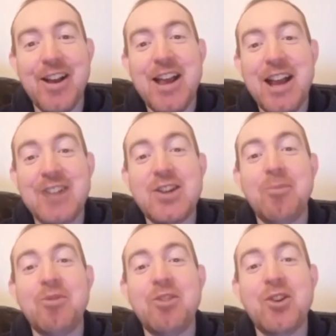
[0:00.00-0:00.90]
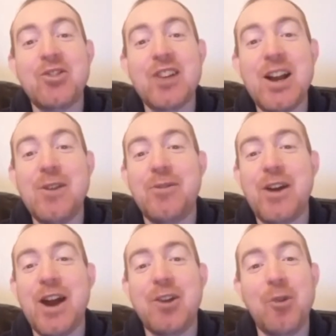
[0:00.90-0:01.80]
In terms of yourself,
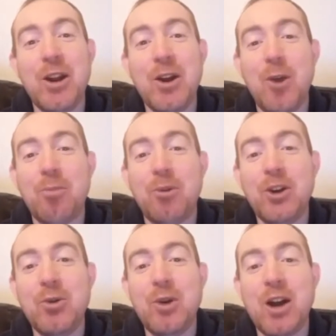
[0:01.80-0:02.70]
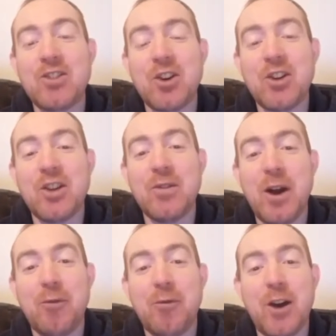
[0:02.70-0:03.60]
growing up, were you a sort of
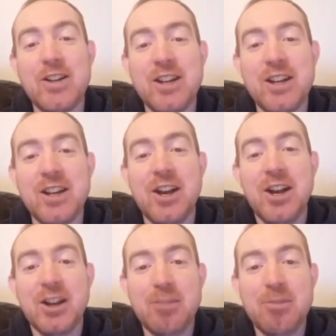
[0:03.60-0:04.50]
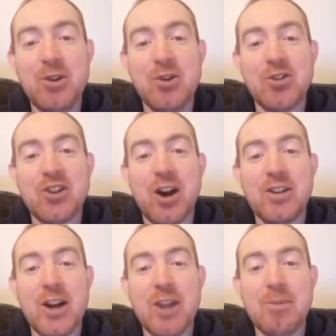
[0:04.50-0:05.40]
a fighting computer
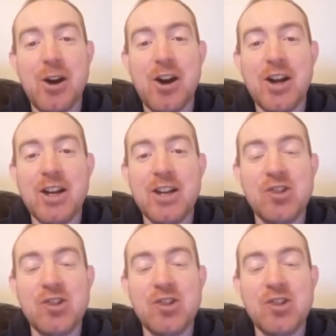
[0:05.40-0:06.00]
type guy?